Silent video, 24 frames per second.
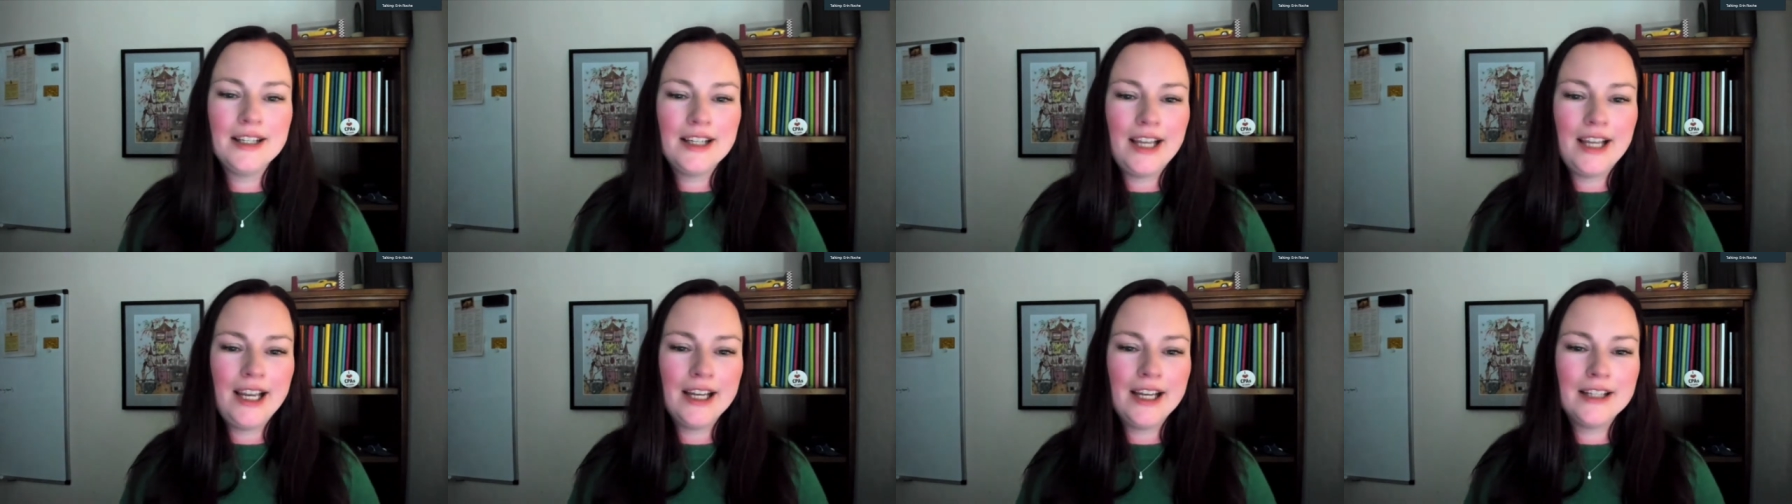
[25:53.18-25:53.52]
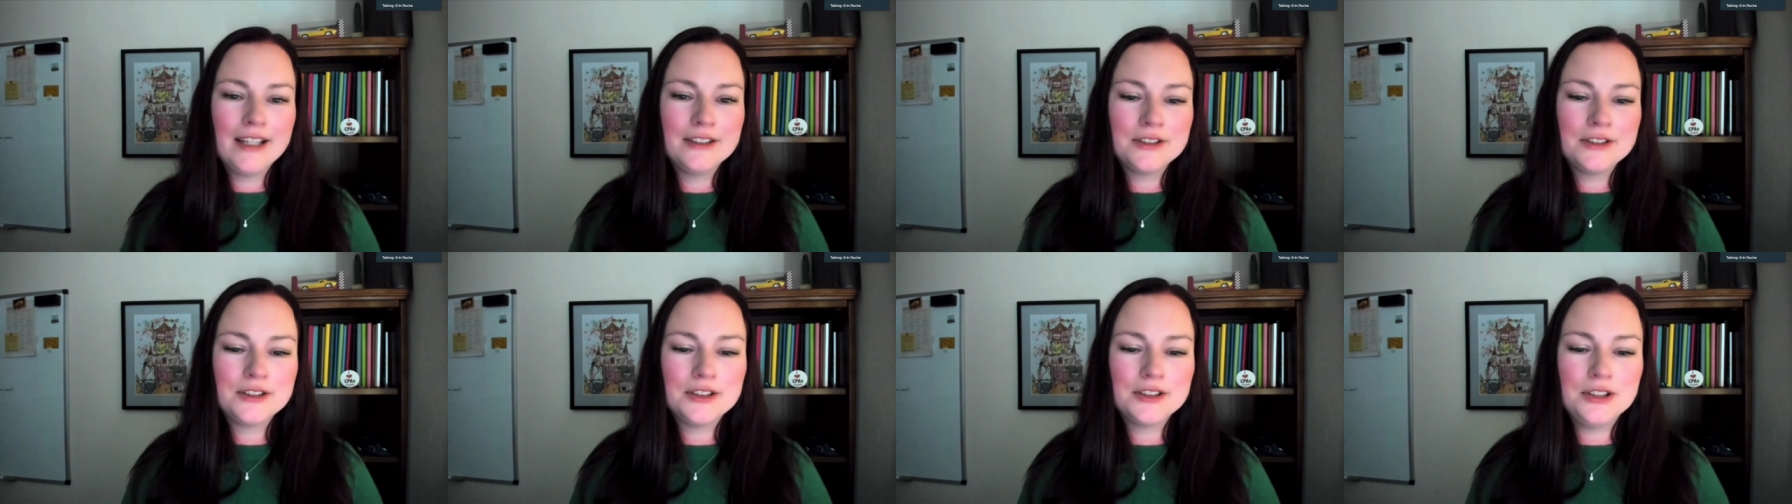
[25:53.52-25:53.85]

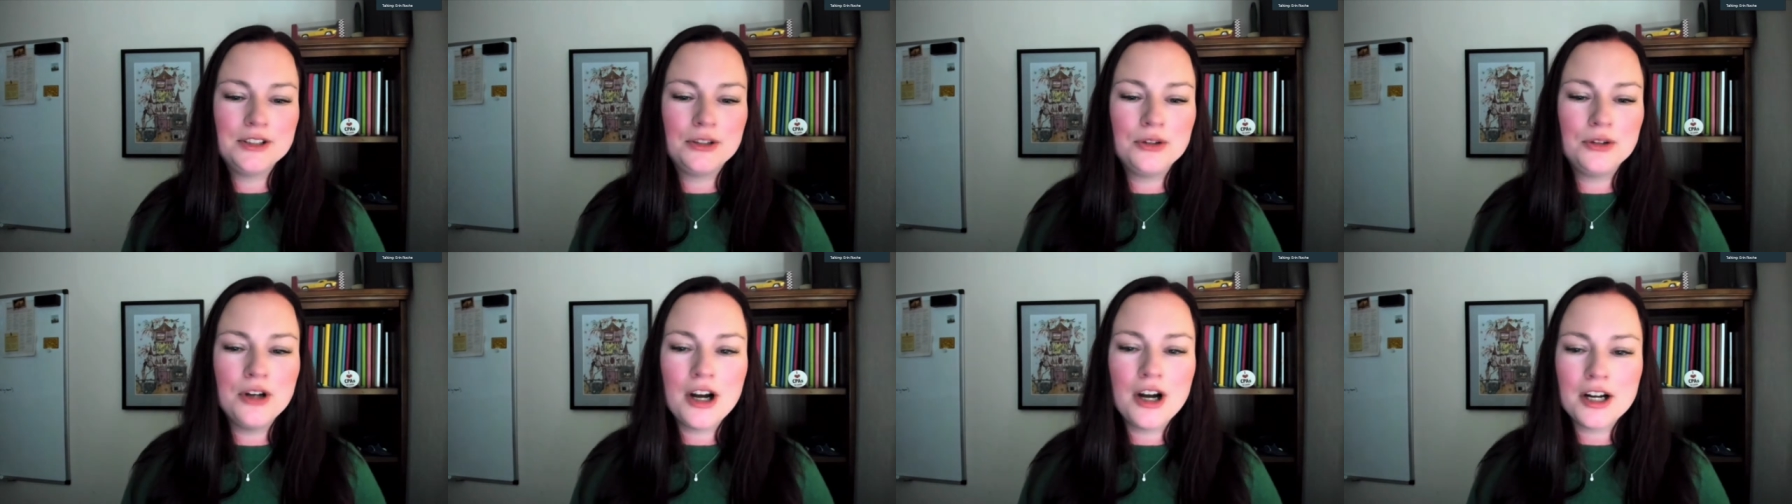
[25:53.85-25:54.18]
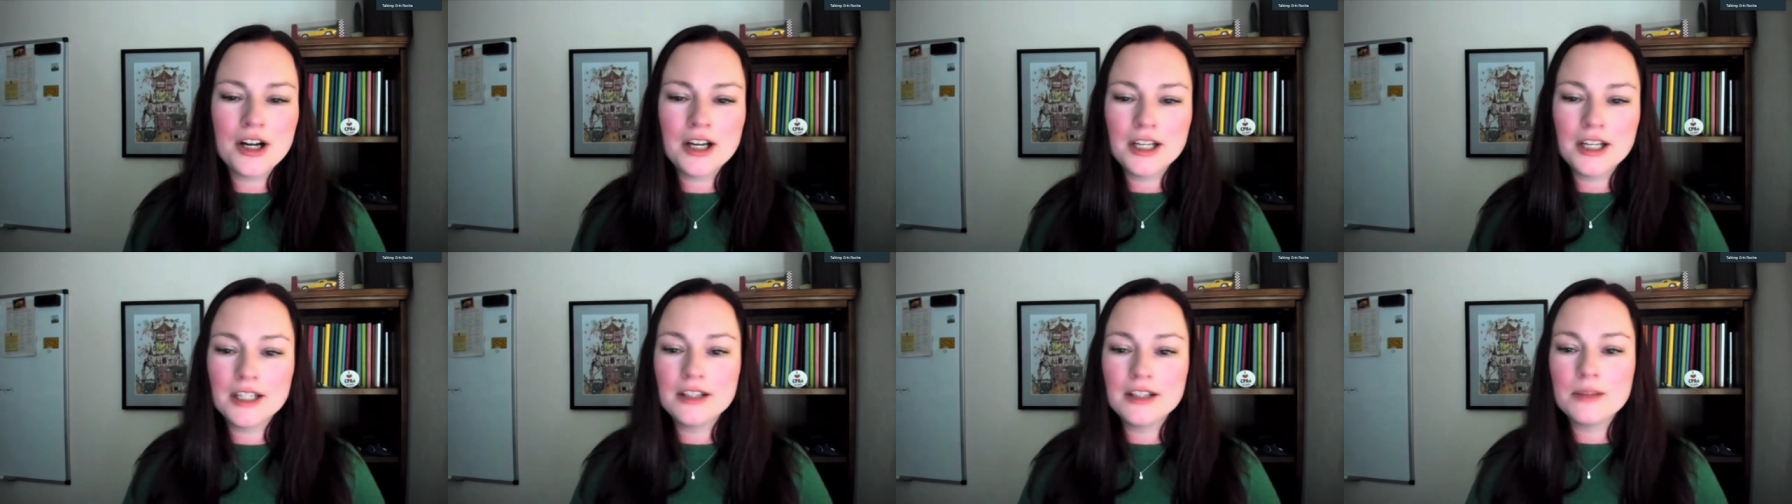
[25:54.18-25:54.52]
and not
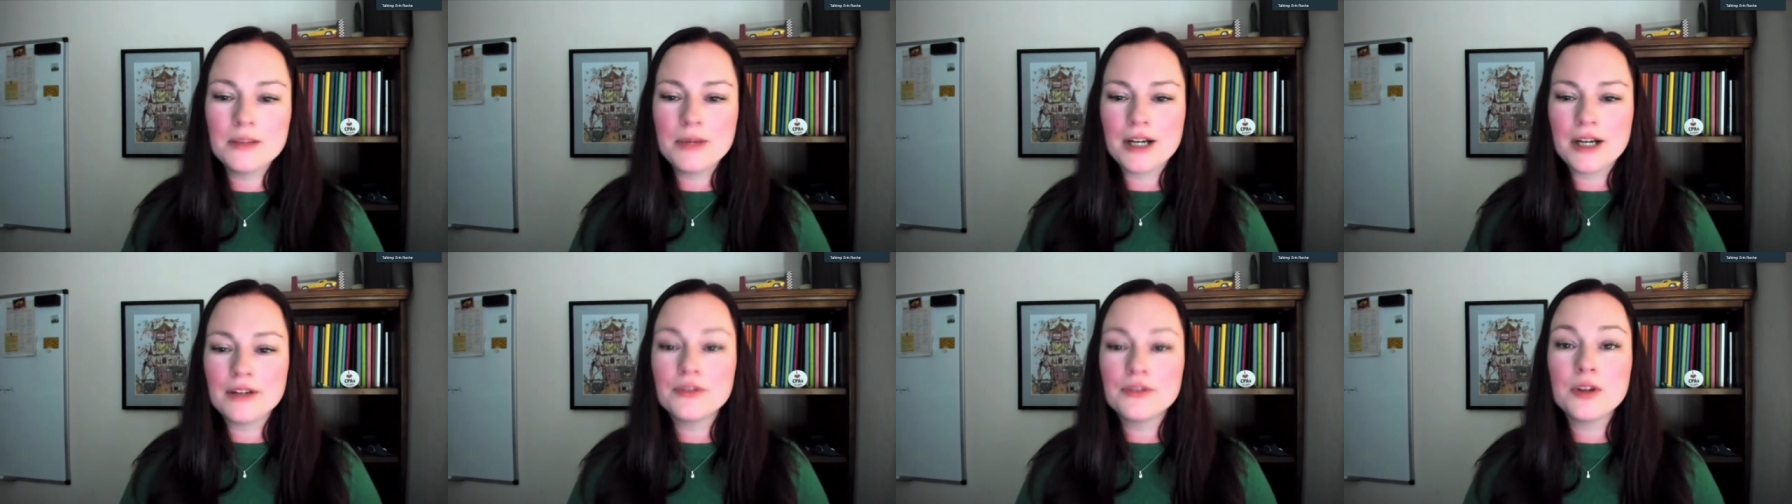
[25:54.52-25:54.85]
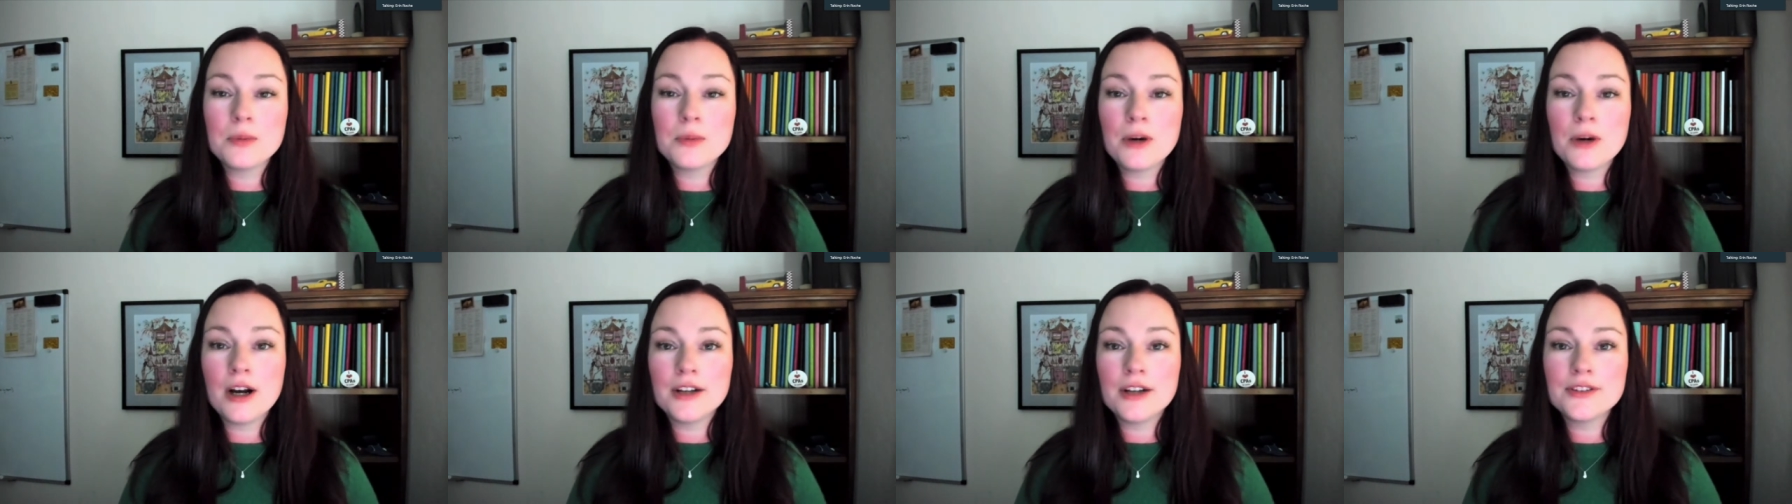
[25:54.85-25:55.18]
cutting them out of
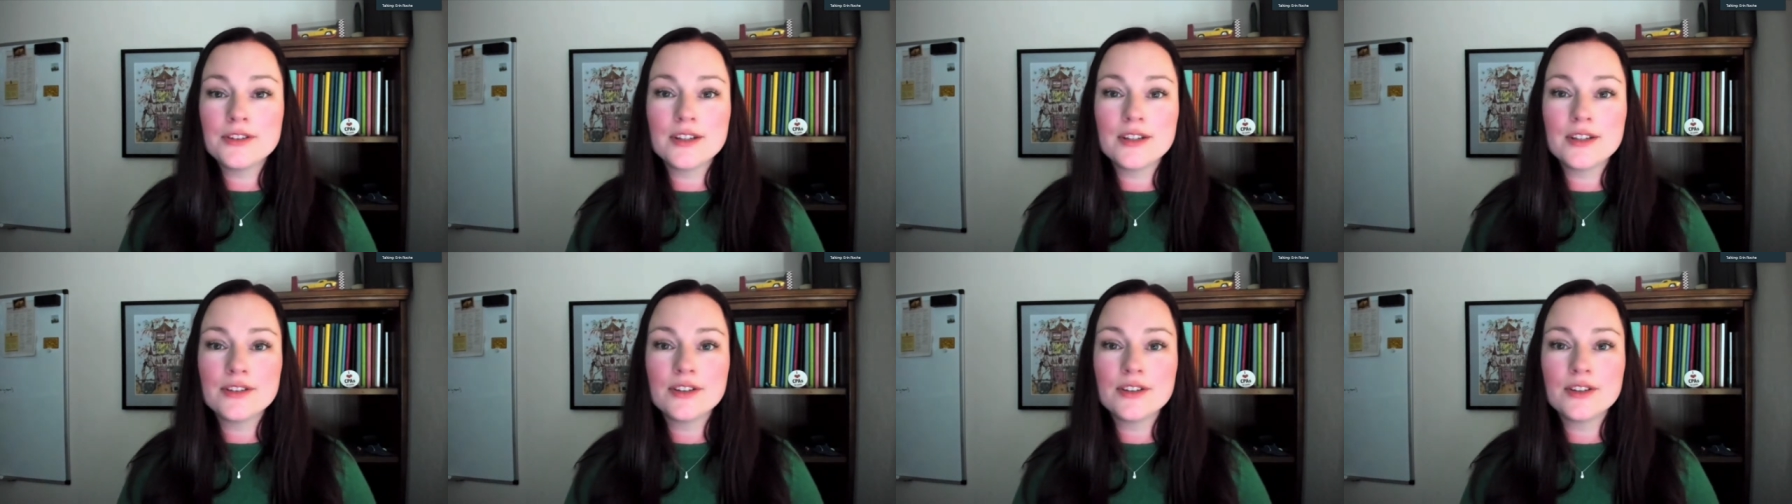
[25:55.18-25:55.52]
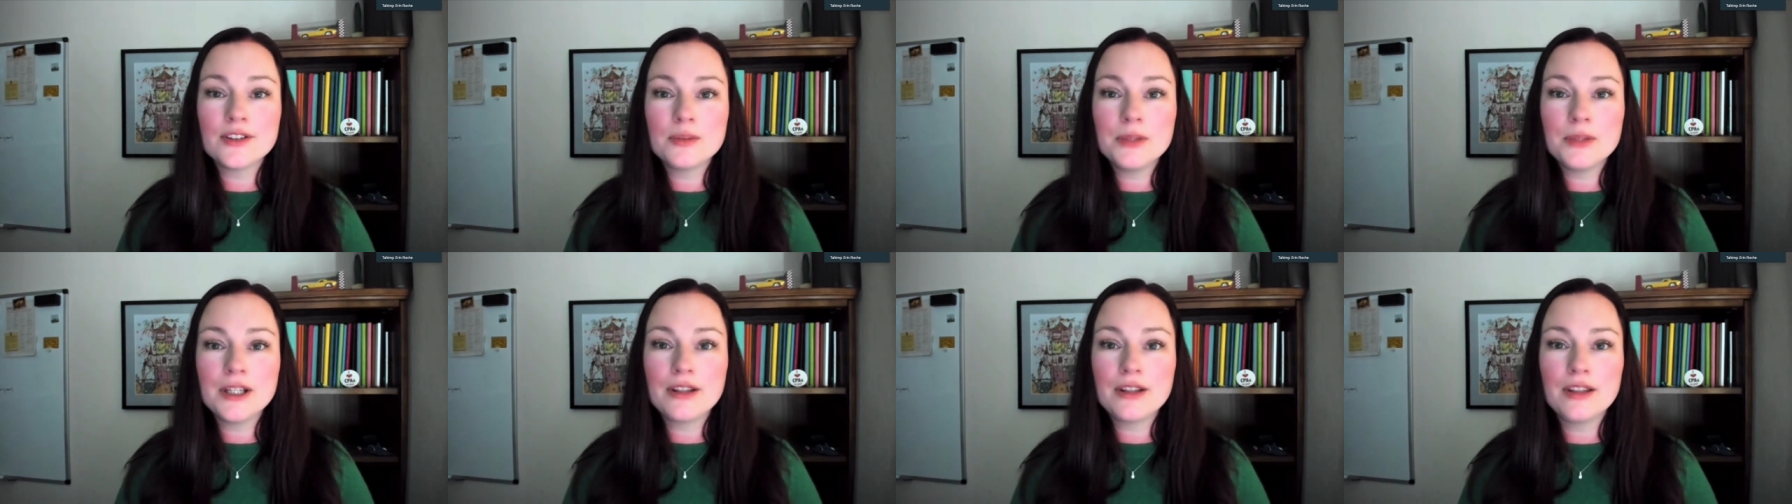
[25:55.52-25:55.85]
the process
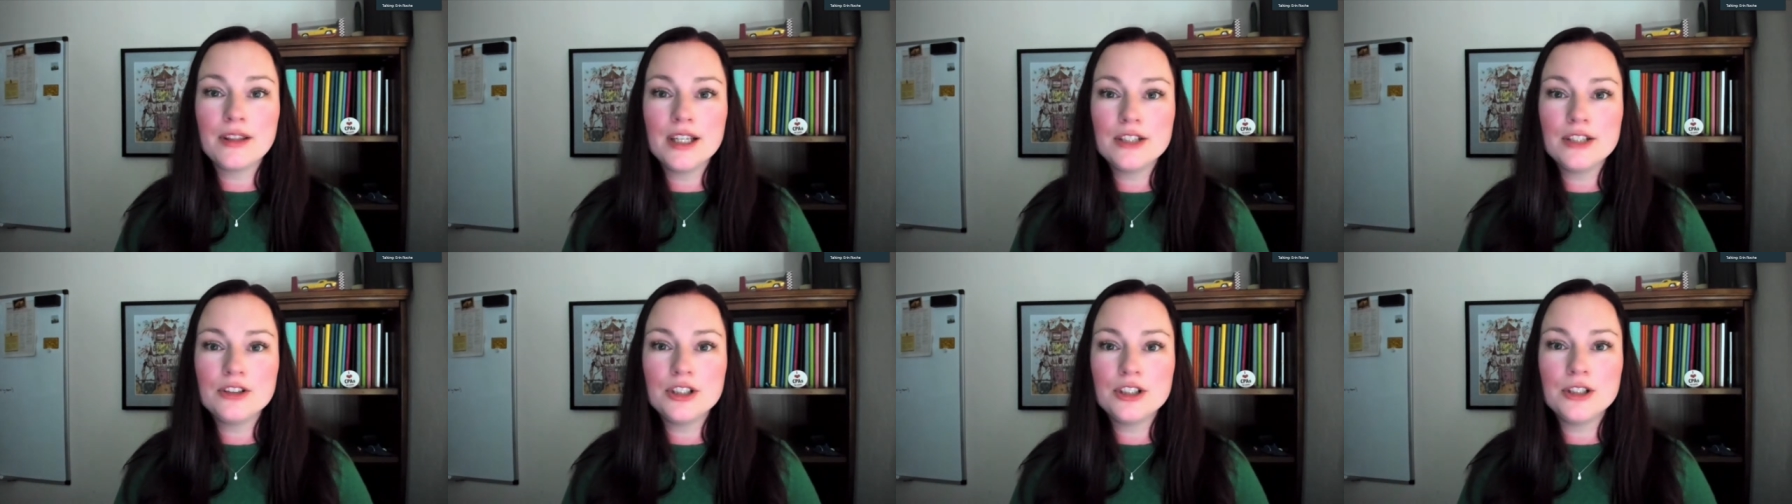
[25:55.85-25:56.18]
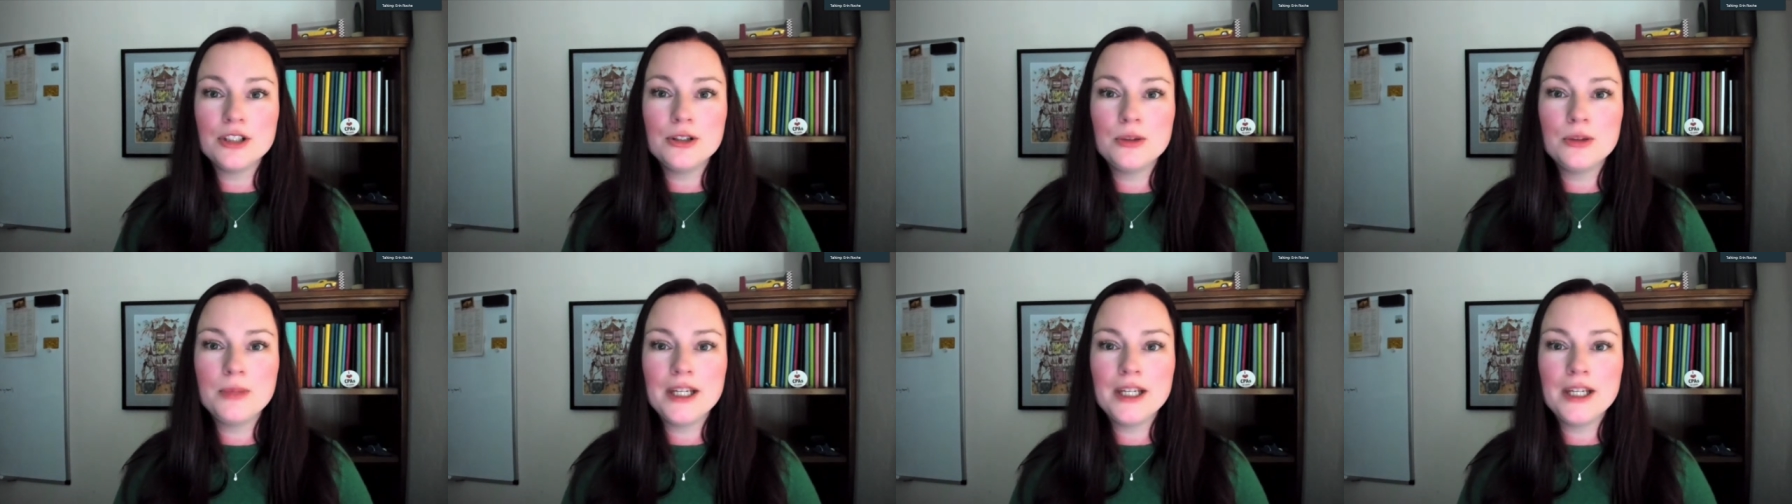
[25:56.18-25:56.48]
is a big thing too.